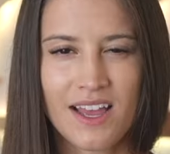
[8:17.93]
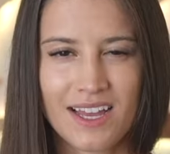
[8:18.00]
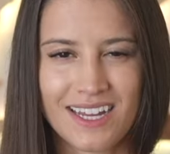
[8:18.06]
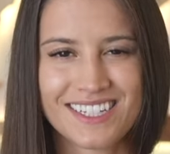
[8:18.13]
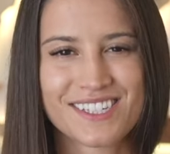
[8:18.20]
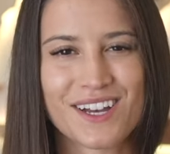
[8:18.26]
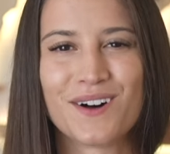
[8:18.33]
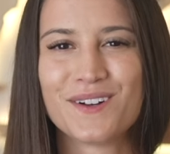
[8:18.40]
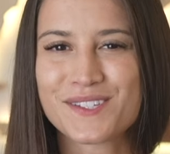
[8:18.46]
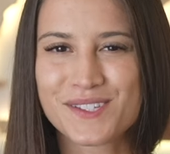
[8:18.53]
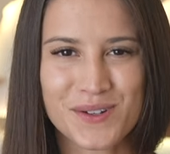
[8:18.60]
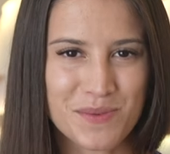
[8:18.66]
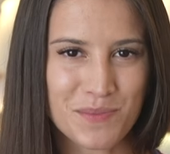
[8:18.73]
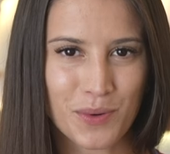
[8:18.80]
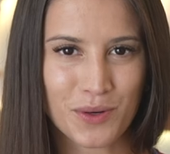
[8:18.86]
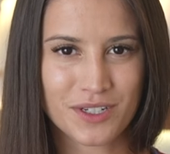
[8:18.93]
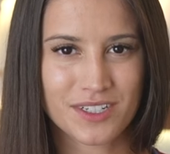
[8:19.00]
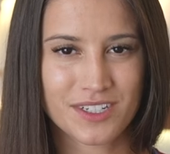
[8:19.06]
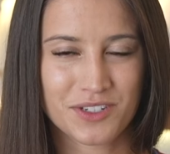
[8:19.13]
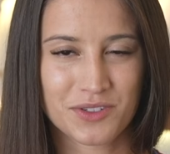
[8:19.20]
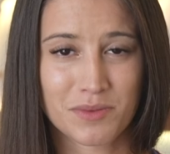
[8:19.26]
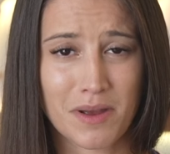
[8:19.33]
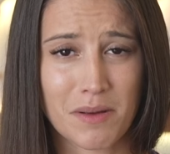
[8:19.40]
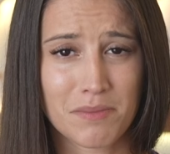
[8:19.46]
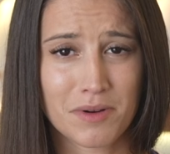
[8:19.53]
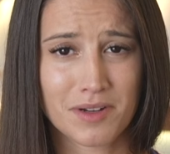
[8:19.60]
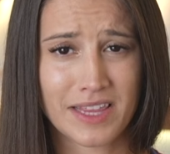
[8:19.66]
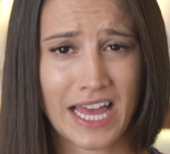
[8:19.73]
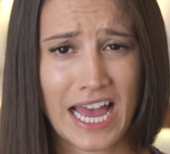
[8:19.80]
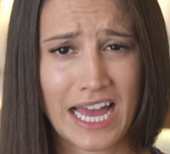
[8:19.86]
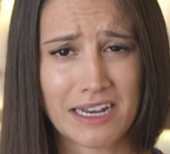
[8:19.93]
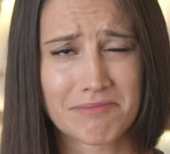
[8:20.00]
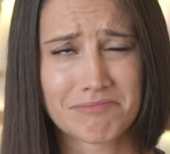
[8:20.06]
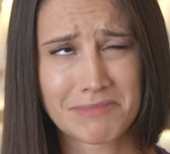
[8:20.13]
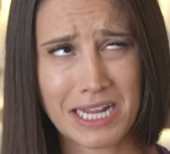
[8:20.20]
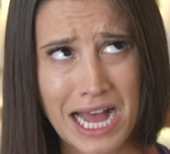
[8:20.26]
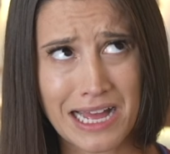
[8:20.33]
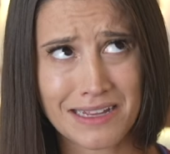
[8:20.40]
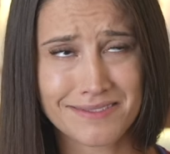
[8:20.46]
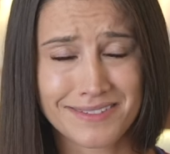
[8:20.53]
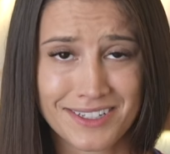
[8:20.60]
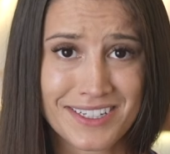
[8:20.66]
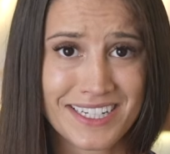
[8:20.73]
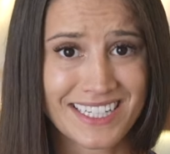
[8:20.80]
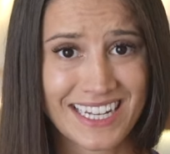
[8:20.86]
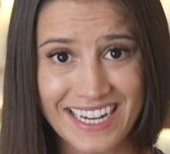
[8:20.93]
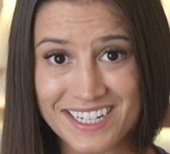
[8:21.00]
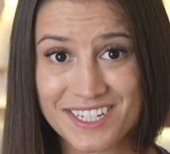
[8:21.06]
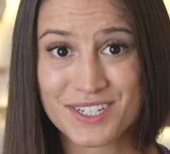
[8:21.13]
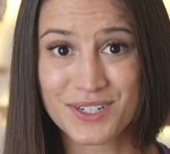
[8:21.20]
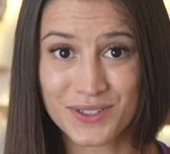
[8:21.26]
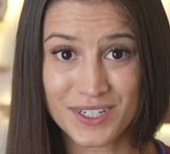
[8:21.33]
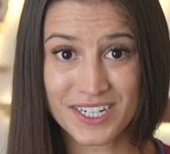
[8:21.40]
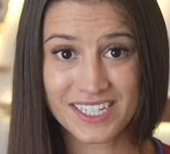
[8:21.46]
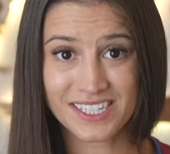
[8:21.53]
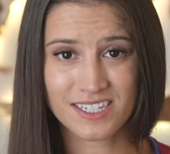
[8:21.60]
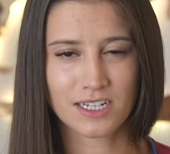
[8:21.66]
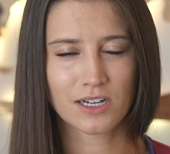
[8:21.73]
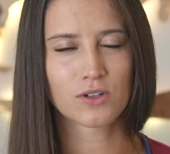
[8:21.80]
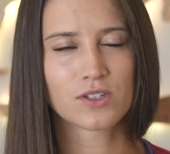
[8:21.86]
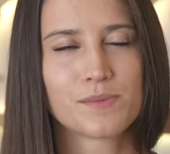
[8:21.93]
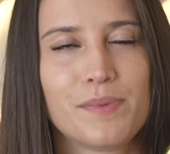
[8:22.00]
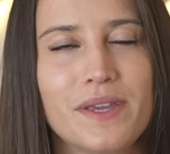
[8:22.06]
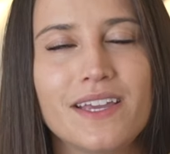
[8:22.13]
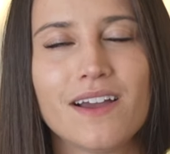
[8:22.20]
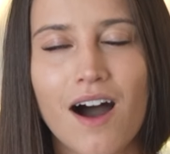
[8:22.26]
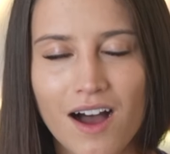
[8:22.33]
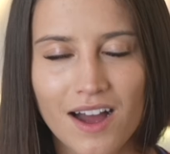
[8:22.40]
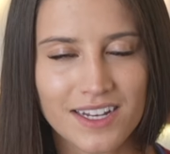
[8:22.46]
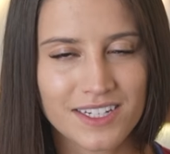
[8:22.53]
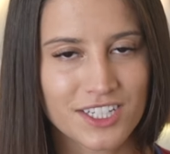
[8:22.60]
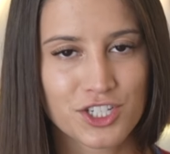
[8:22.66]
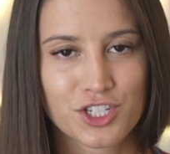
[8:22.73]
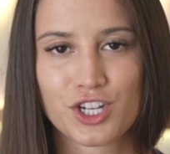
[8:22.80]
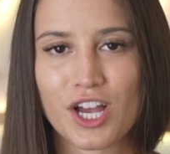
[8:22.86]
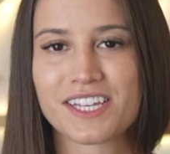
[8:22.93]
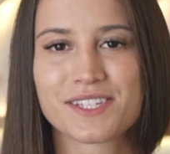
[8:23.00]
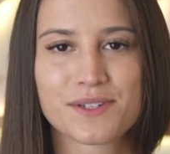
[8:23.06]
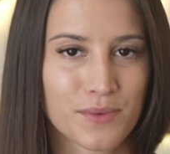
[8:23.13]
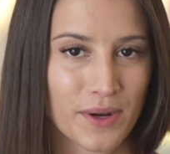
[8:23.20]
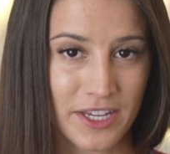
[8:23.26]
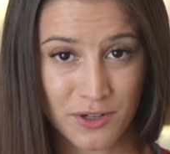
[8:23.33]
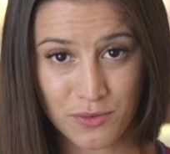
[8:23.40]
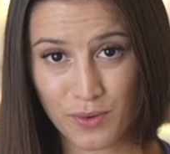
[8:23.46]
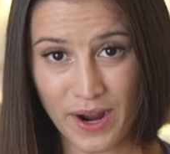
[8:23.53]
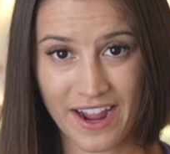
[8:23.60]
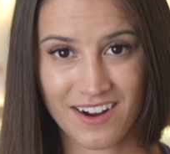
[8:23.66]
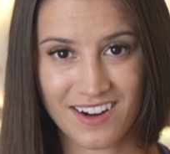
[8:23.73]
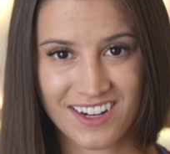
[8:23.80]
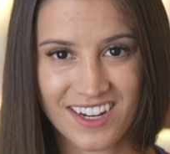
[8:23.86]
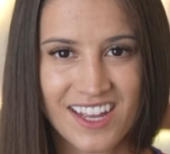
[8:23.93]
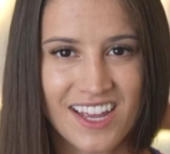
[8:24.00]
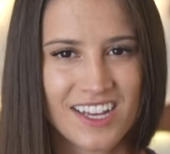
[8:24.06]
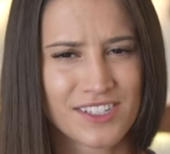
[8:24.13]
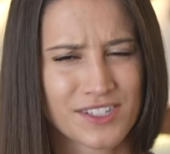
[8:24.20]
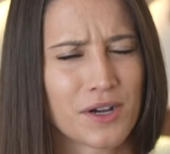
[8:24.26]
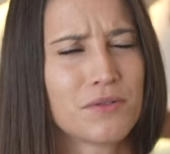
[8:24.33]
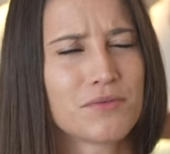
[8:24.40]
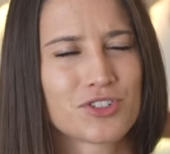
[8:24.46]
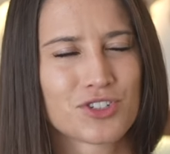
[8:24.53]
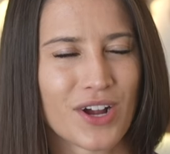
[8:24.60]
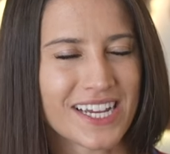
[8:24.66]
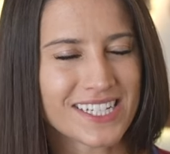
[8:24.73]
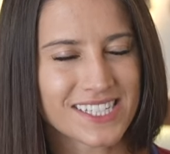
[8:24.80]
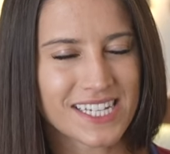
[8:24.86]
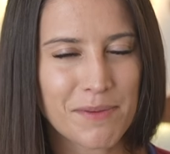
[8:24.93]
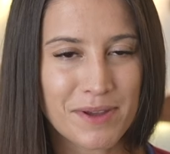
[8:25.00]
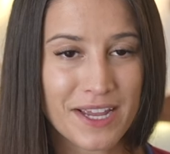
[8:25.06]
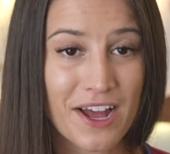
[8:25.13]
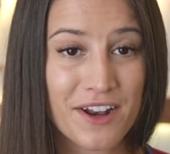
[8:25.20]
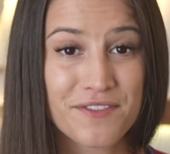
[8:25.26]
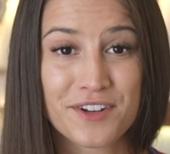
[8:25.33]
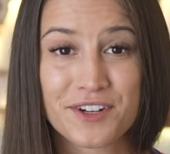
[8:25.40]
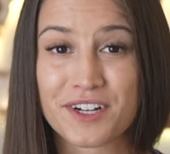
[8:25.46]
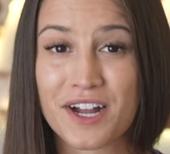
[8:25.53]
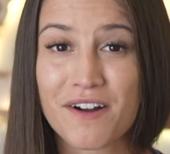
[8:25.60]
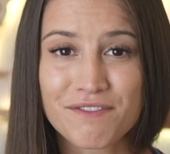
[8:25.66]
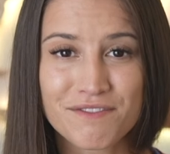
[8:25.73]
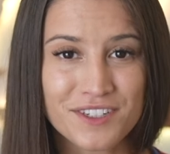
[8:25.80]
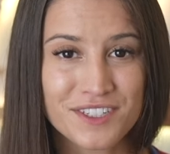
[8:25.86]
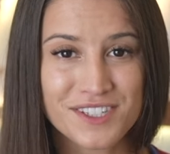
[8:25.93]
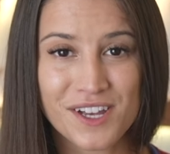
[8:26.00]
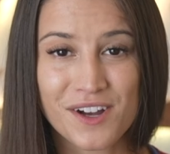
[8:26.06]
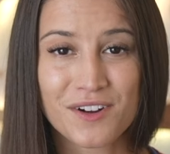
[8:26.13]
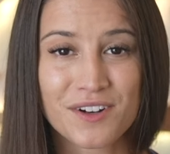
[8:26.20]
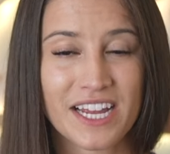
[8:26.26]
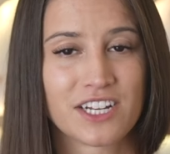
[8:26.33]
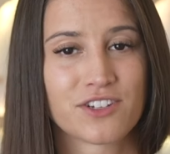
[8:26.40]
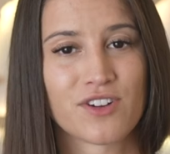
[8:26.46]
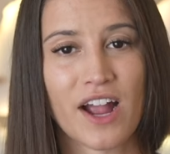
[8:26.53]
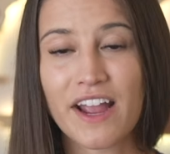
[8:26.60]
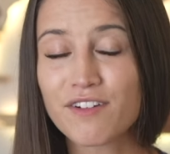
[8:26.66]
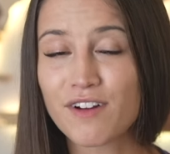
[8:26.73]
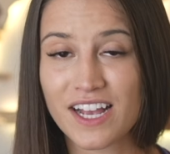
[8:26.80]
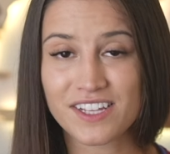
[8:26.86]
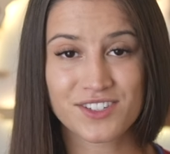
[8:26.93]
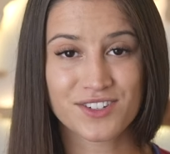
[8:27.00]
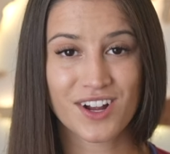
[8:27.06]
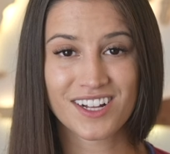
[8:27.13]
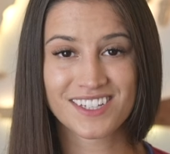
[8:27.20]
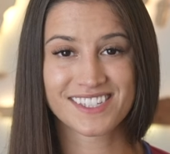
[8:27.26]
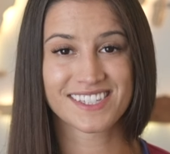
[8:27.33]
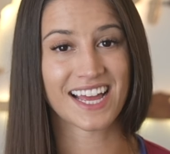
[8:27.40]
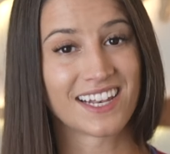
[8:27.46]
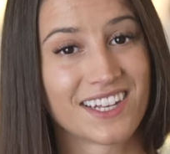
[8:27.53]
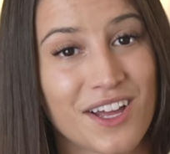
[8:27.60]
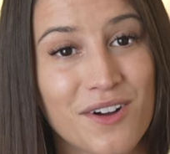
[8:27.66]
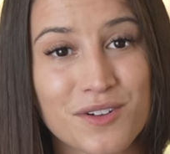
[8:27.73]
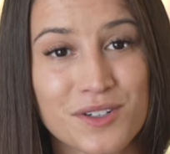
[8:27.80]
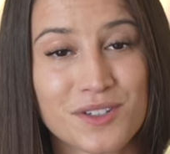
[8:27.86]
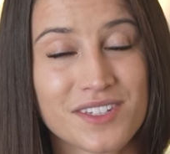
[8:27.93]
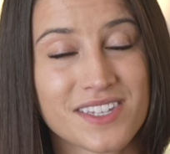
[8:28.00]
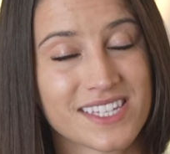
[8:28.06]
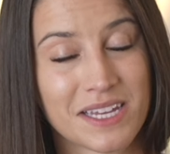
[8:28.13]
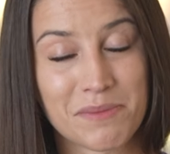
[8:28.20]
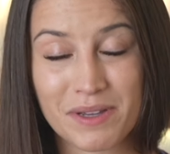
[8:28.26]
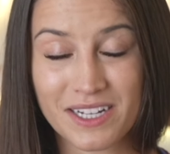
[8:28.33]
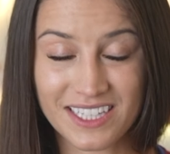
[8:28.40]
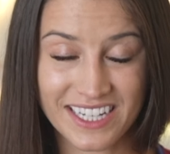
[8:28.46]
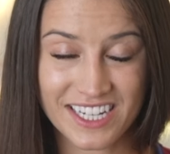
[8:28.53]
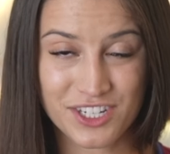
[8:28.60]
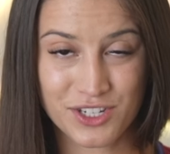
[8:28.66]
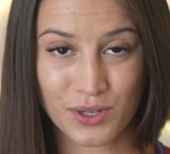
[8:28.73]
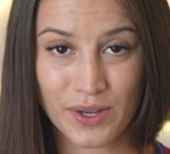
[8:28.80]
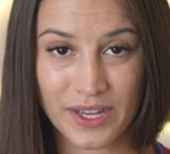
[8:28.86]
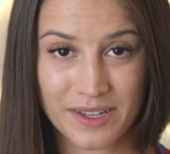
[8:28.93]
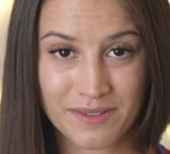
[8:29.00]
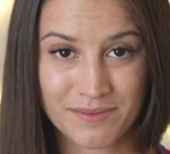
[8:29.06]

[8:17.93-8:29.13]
It's also important to remember that not looking like a tourist goes beyond just what you wear. So try stepping out of your comfort zone and try restaurants that locals typically enjoy.